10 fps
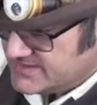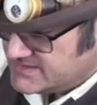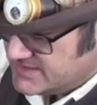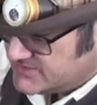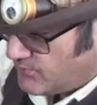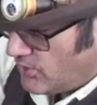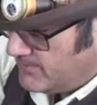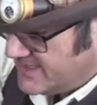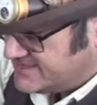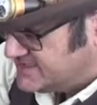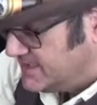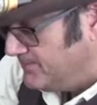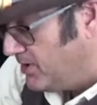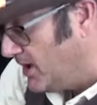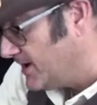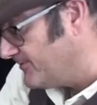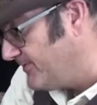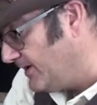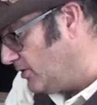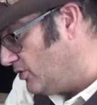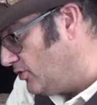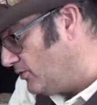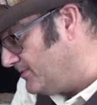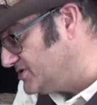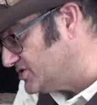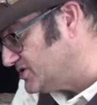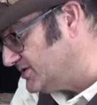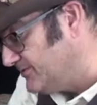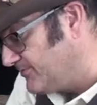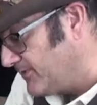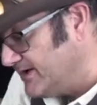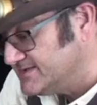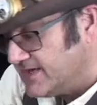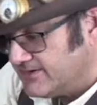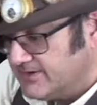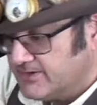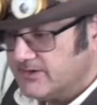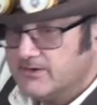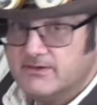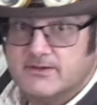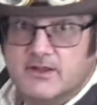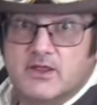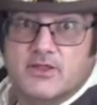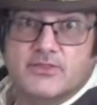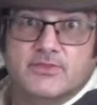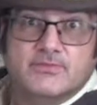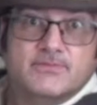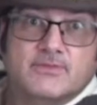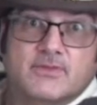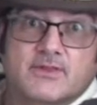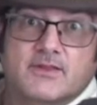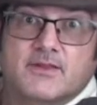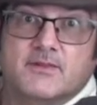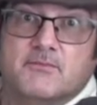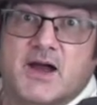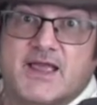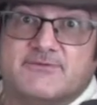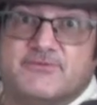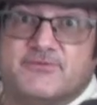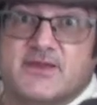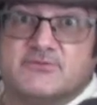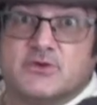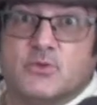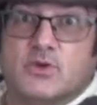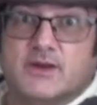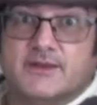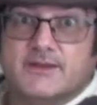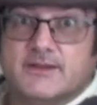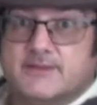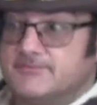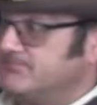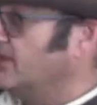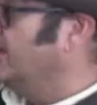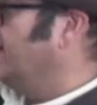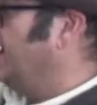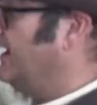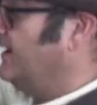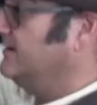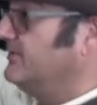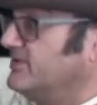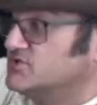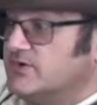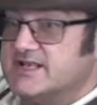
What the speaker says: this is for all my steampunk fellow magician friends out here. My favorite one. And this one